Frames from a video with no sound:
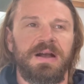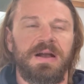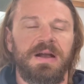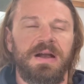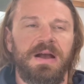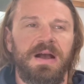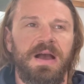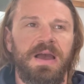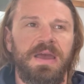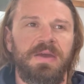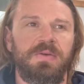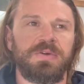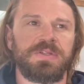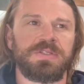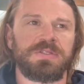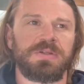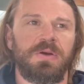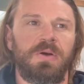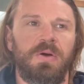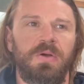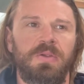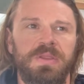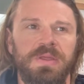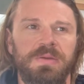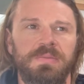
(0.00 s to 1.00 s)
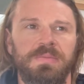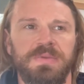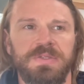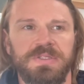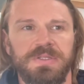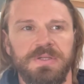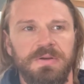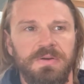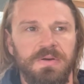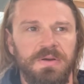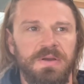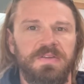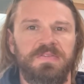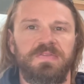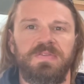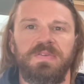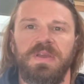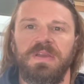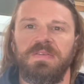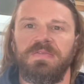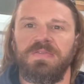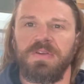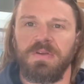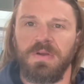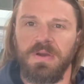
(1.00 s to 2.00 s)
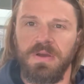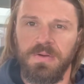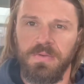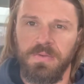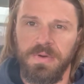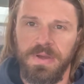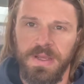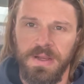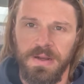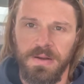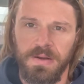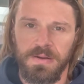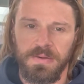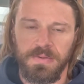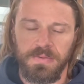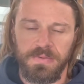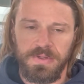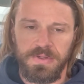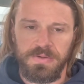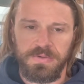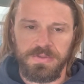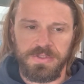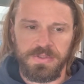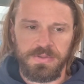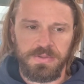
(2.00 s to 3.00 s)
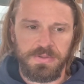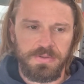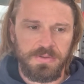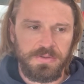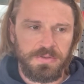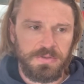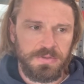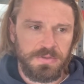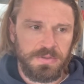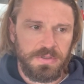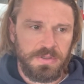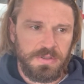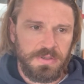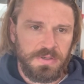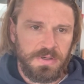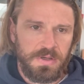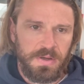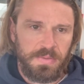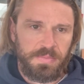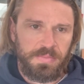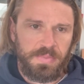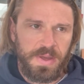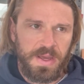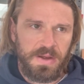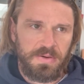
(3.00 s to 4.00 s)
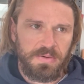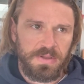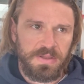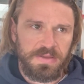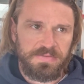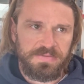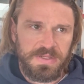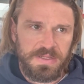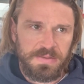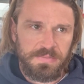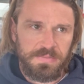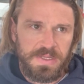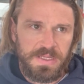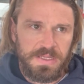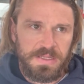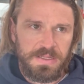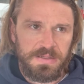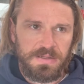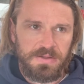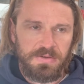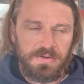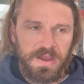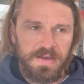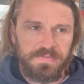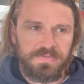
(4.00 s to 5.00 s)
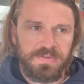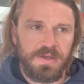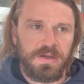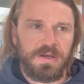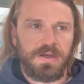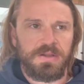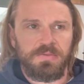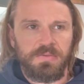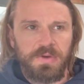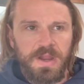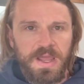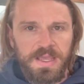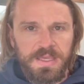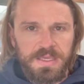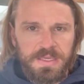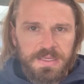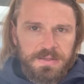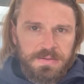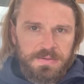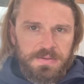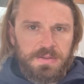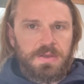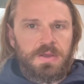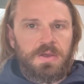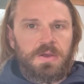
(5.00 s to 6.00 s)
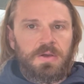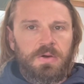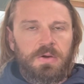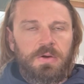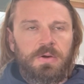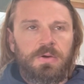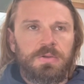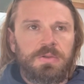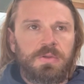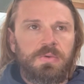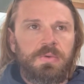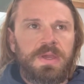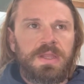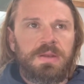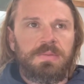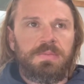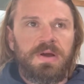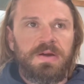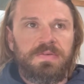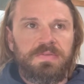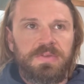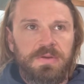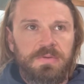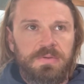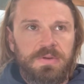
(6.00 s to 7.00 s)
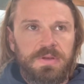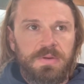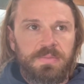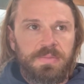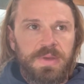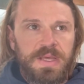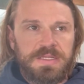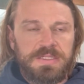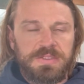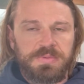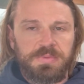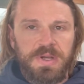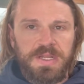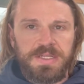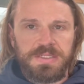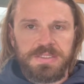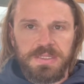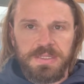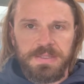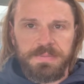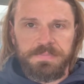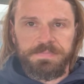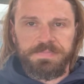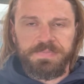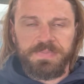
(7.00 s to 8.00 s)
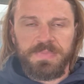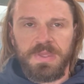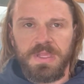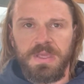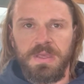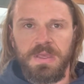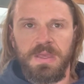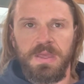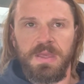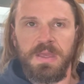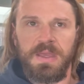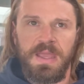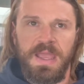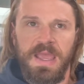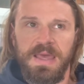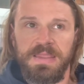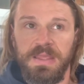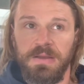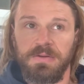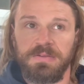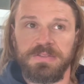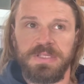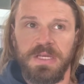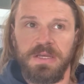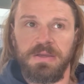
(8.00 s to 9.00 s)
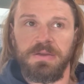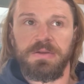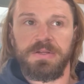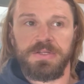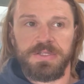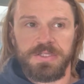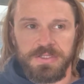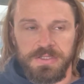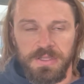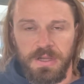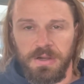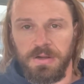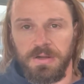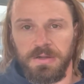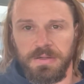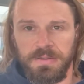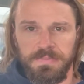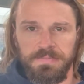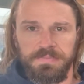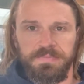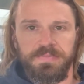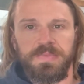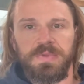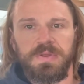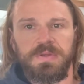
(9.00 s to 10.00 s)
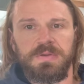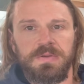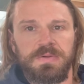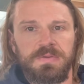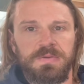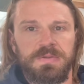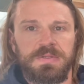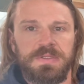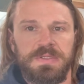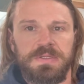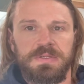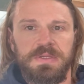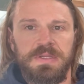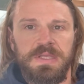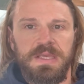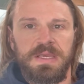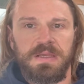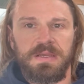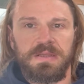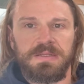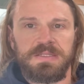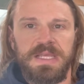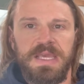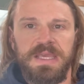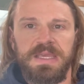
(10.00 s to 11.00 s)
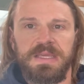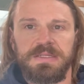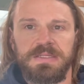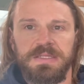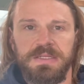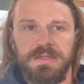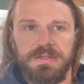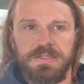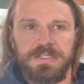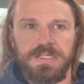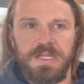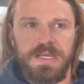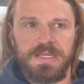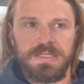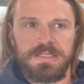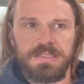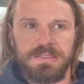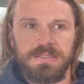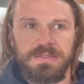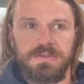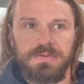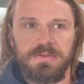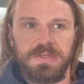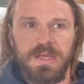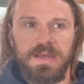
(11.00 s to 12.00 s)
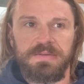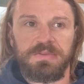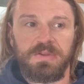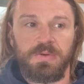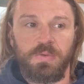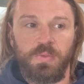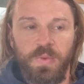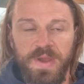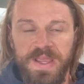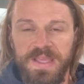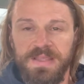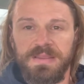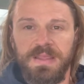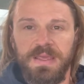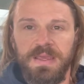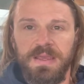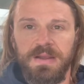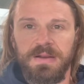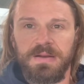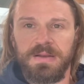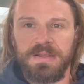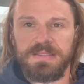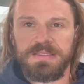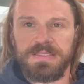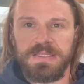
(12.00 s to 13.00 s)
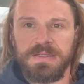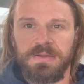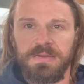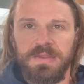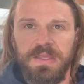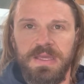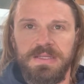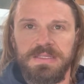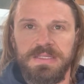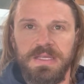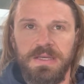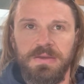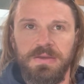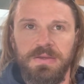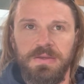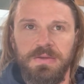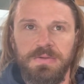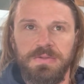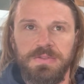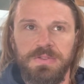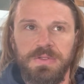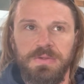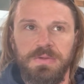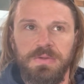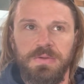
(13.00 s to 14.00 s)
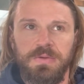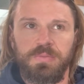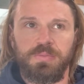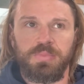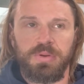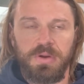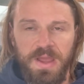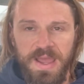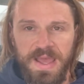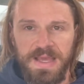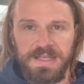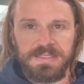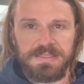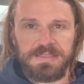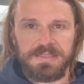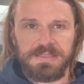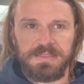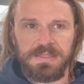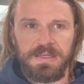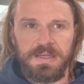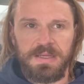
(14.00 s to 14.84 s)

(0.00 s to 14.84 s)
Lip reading: I was holding, so if you're unaware, when you do a powerlifting meet, you have to unrack it, hold the weight above you when you're bench pressing, and they'll tell you to start. You take it to your chest. You have to wait there until they tell you to press,